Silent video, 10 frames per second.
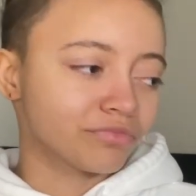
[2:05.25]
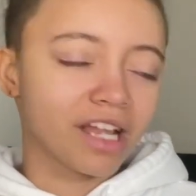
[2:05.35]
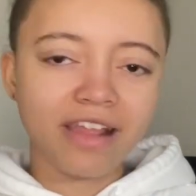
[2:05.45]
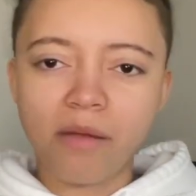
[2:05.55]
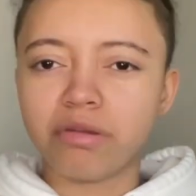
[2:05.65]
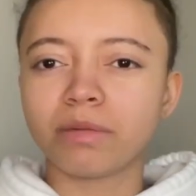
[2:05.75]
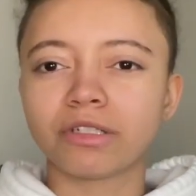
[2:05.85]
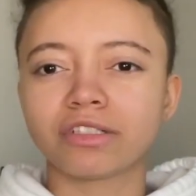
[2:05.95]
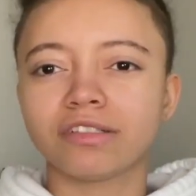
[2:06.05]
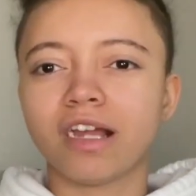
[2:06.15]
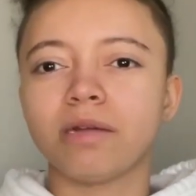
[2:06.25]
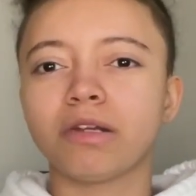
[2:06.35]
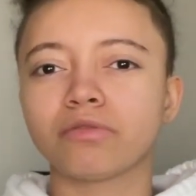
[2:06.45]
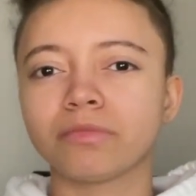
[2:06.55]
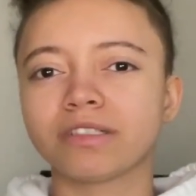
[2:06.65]
And yeah, pretty much the entire
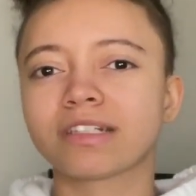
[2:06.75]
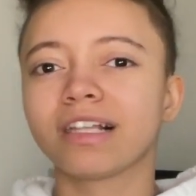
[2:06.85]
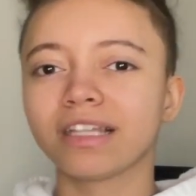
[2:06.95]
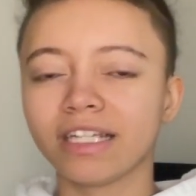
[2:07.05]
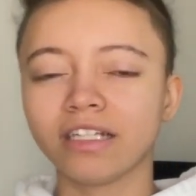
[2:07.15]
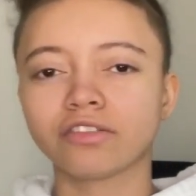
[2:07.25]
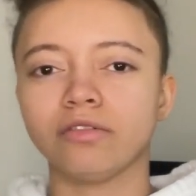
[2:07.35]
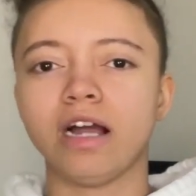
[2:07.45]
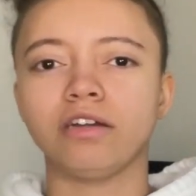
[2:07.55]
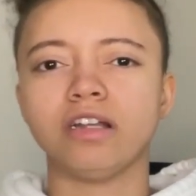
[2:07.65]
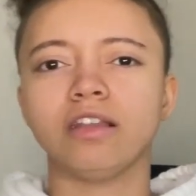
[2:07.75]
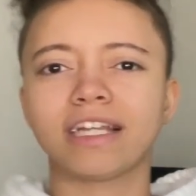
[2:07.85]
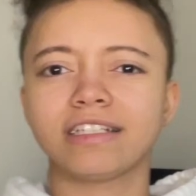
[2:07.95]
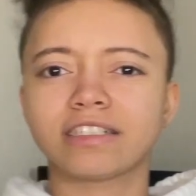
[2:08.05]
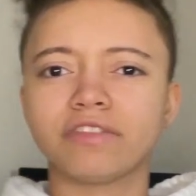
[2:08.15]
bedroom is clean. So how y'all
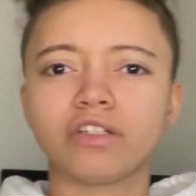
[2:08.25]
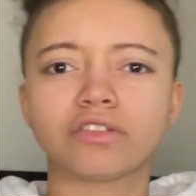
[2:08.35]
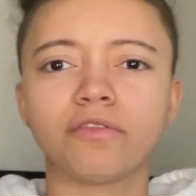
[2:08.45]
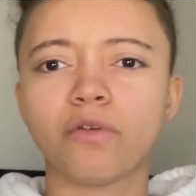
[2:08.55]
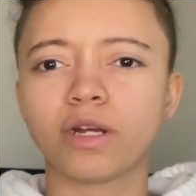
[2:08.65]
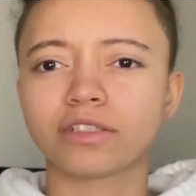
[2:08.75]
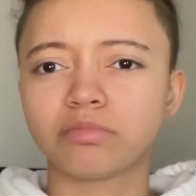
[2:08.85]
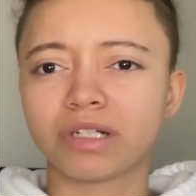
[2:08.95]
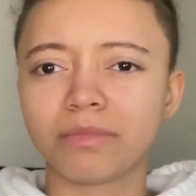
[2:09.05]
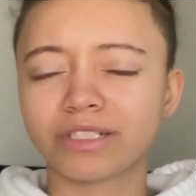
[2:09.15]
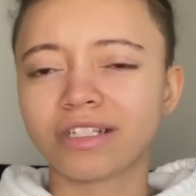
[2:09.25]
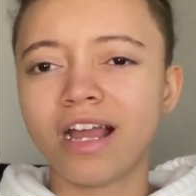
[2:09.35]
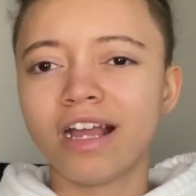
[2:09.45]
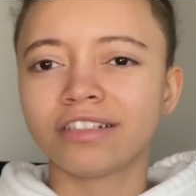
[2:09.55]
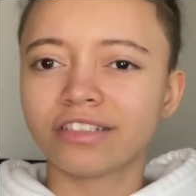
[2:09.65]
liking this video so far? It's pretty much
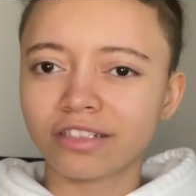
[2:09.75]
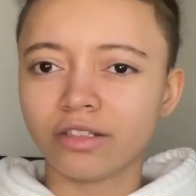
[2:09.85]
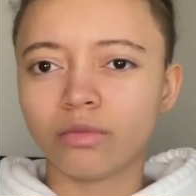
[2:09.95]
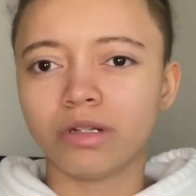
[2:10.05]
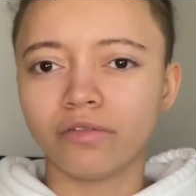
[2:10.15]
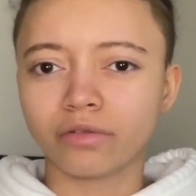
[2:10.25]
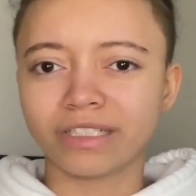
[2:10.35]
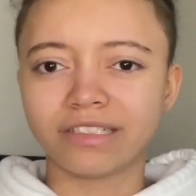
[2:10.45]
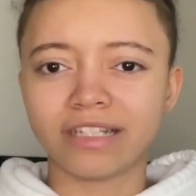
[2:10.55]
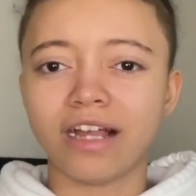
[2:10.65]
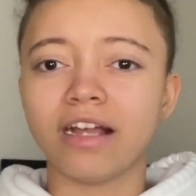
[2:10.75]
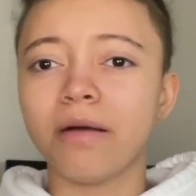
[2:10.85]
just a little bit of a reset.